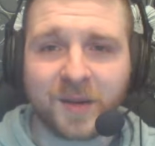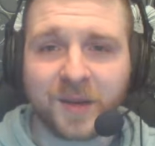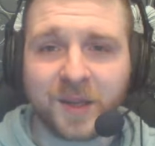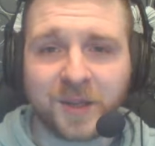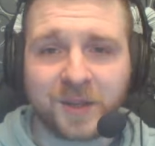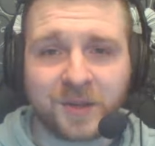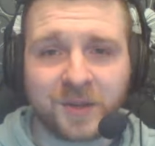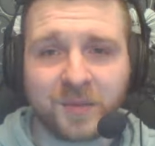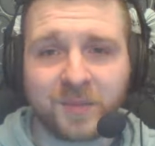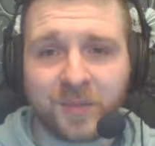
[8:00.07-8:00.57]
you
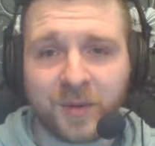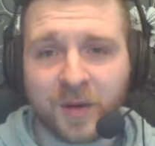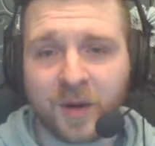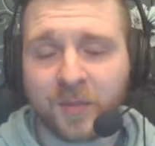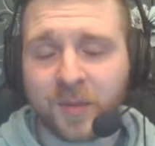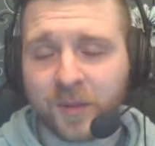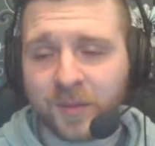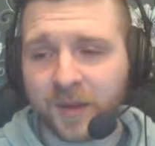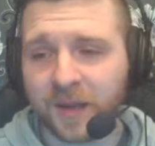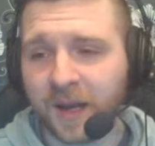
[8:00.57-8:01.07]
should
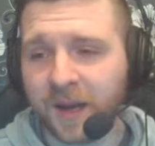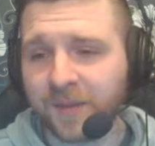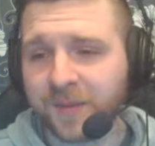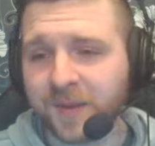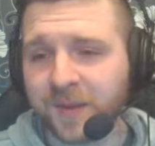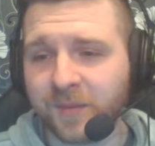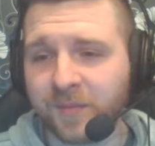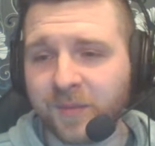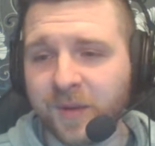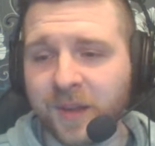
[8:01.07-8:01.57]
probably have
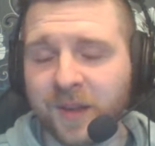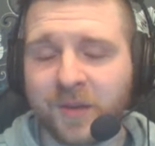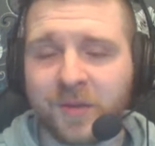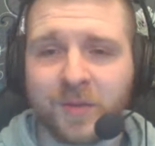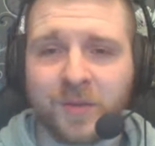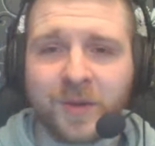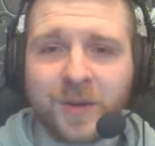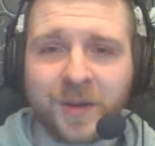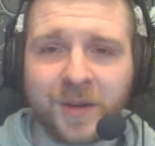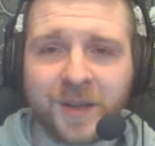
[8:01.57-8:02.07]
some really
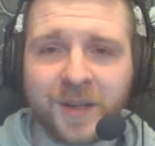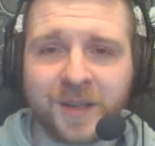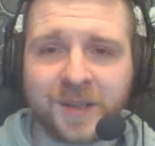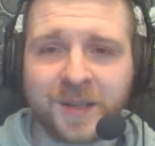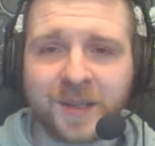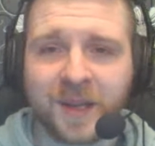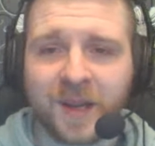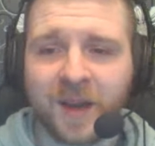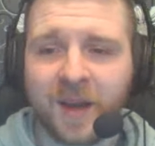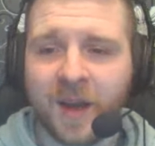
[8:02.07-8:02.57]
cool
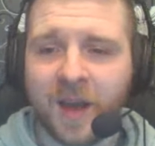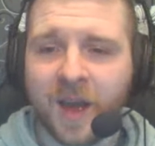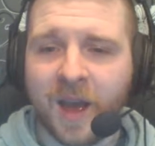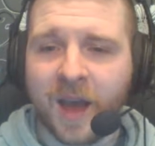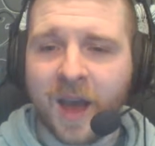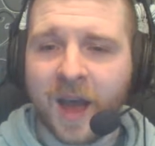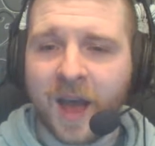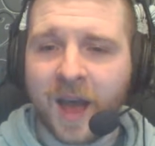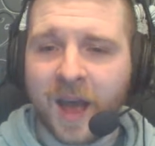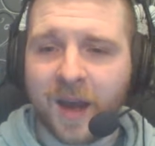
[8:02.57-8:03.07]
goodies,
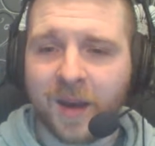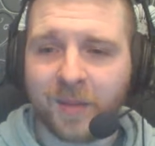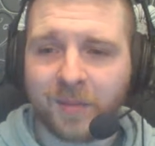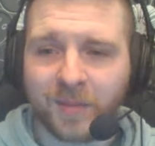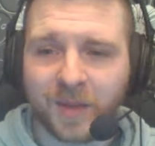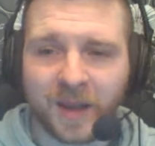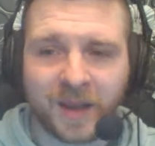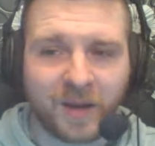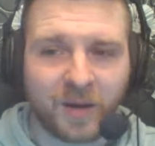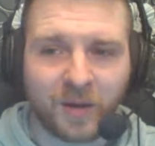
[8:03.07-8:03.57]
um,
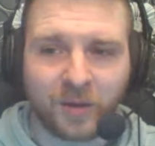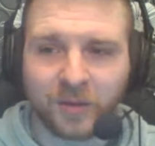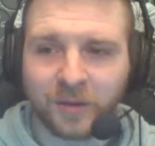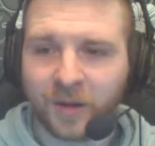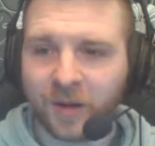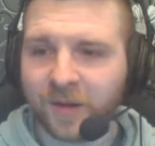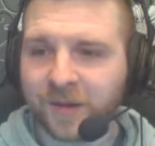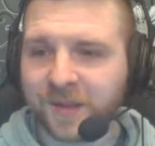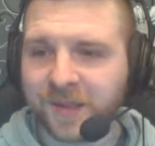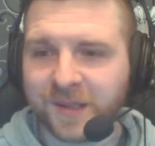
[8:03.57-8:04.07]
like
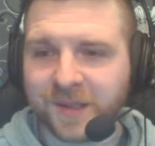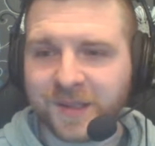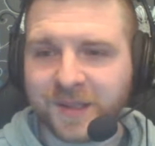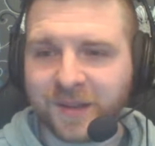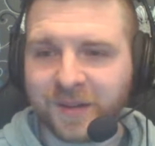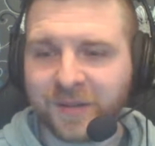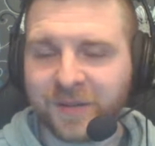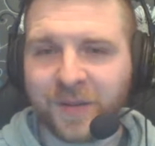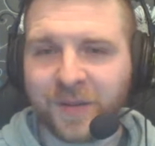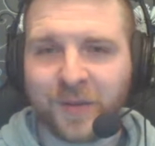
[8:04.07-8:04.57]
unlocks and
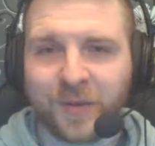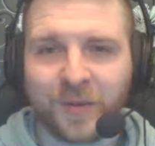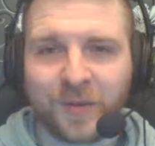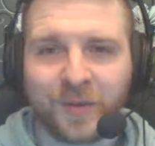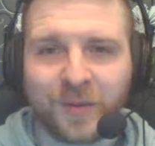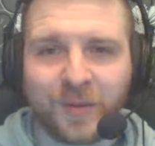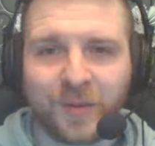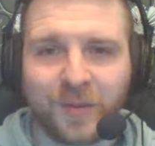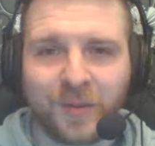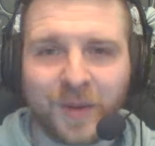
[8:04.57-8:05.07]
stuff
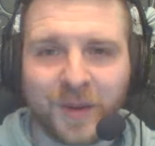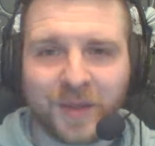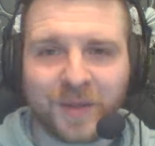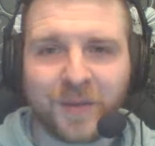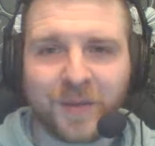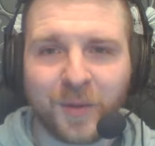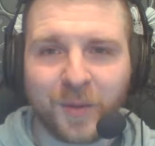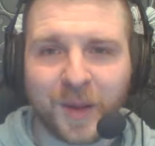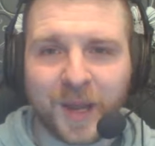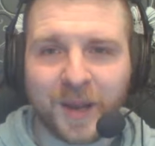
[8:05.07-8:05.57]
for when the
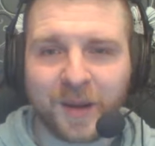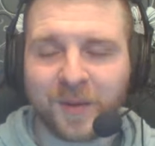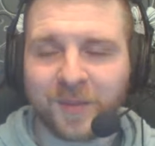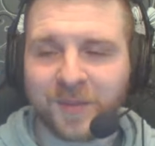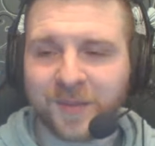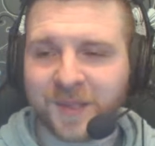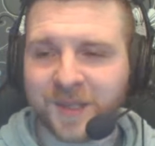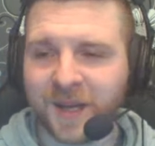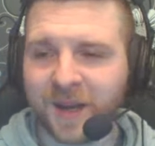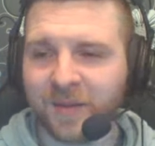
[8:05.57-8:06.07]
full game
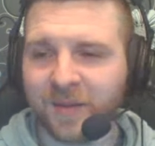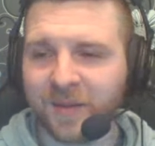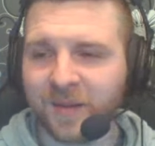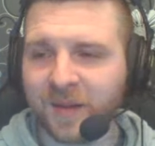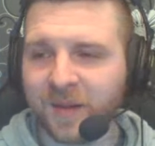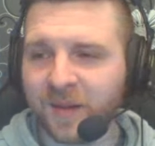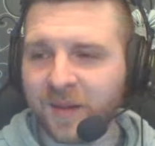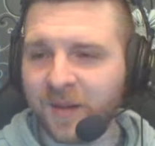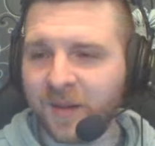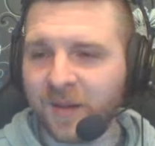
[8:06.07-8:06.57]
comes out.
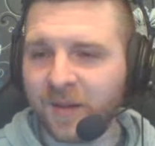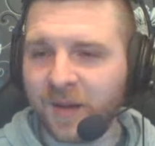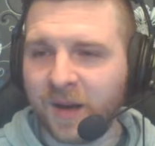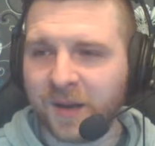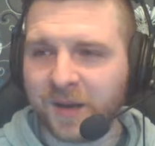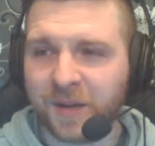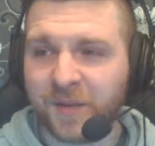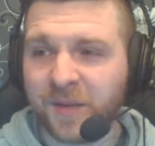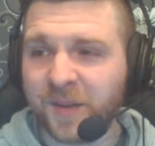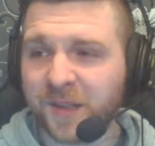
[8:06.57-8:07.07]
I
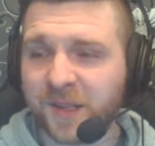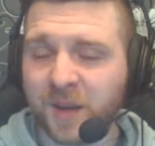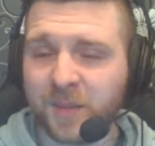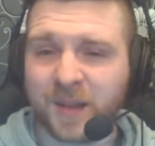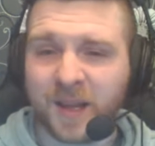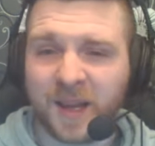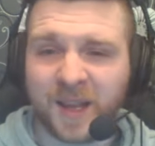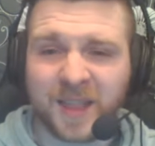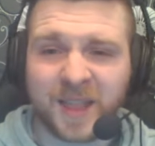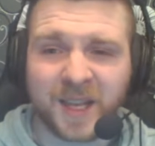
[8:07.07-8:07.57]
don't know if it's going to
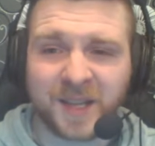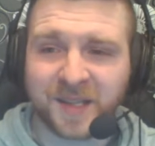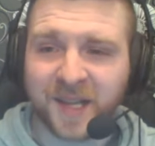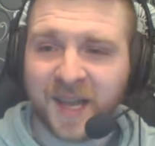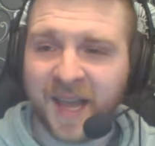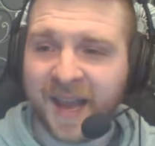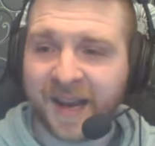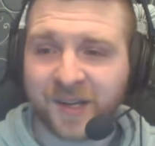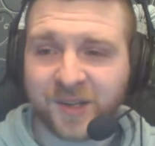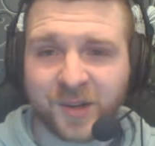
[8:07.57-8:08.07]
be like things
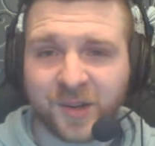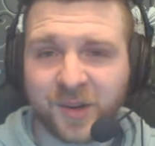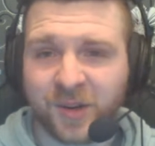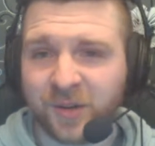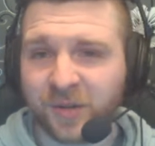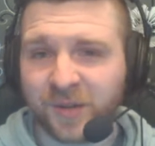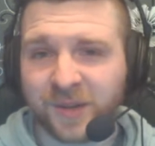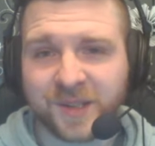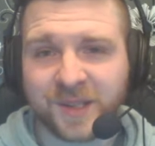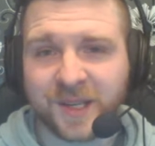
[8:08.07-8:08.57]
like extra
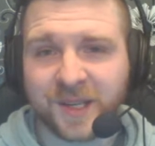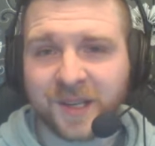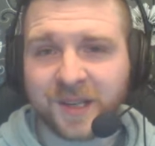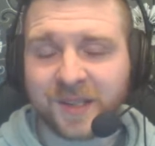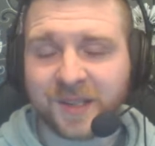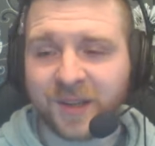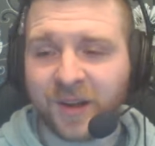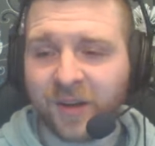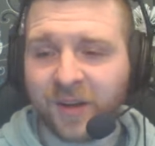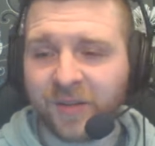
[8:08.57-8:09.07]
currency and
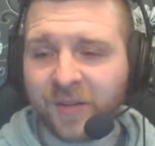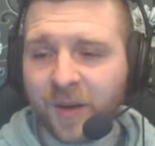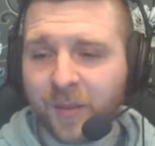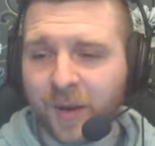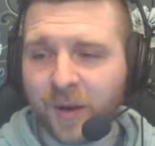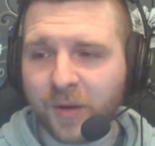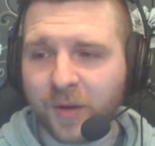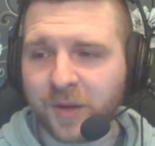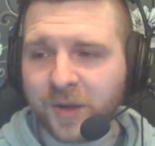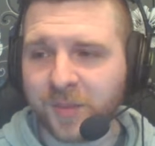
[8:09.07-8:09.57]
stuff. I'm
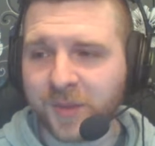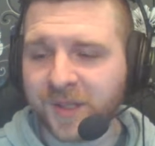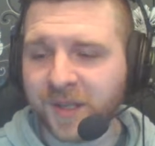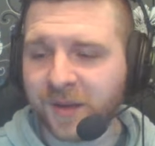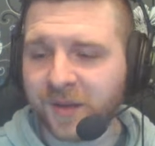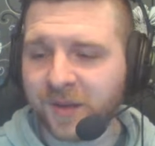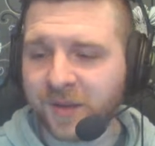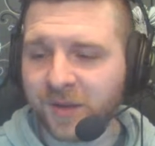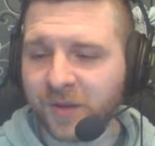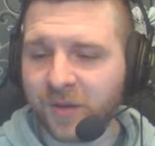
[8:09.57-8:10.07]
not
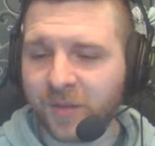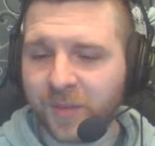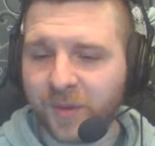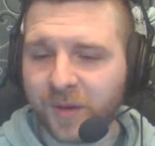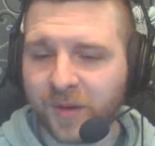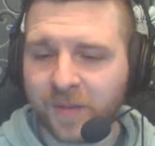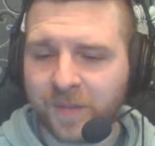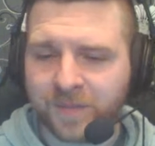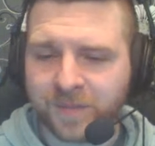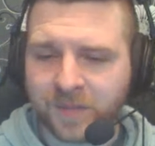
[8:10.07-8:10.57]
100% sure,
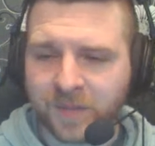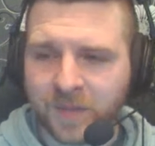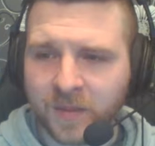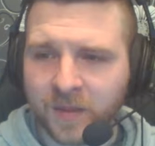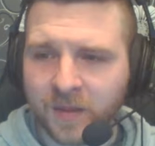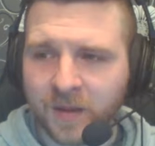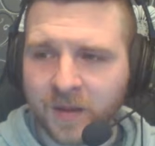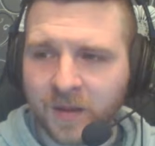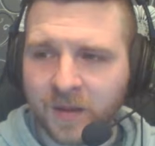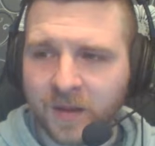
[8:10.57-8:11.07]
but
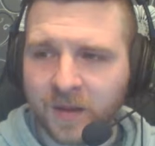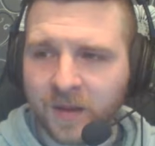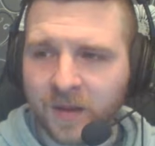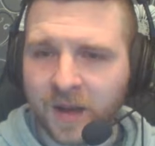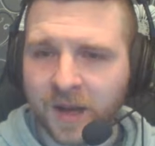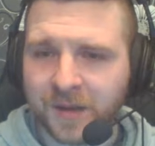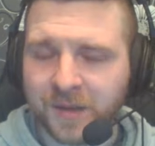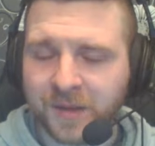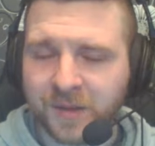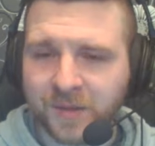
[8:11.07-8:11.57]

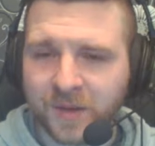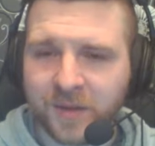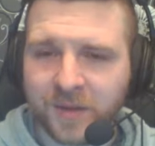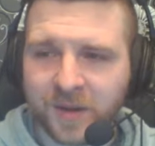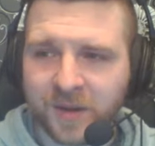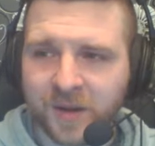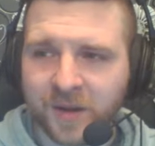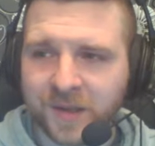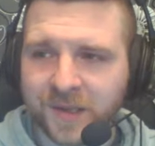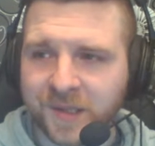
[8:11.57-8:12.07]
I do know
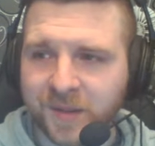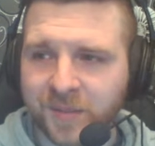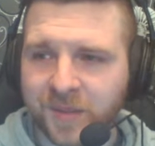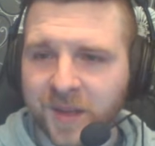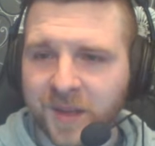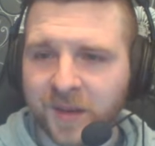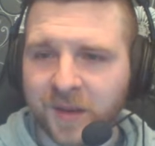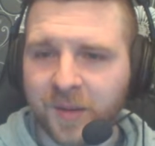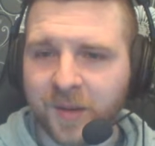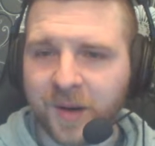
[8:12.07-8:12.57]
they got
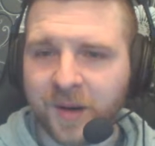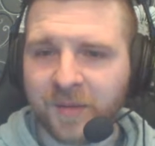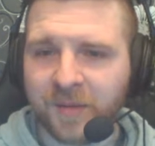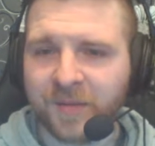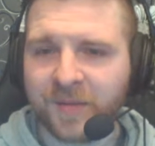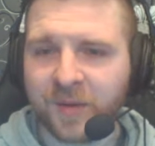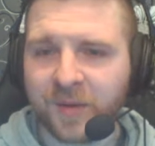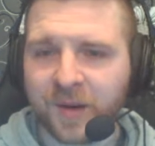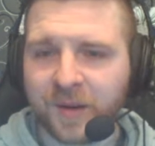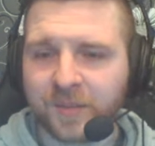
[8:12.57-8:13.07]
something going on
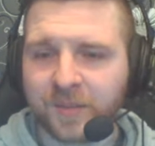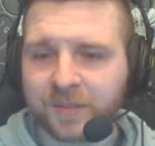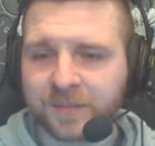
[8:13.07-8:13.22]
for it.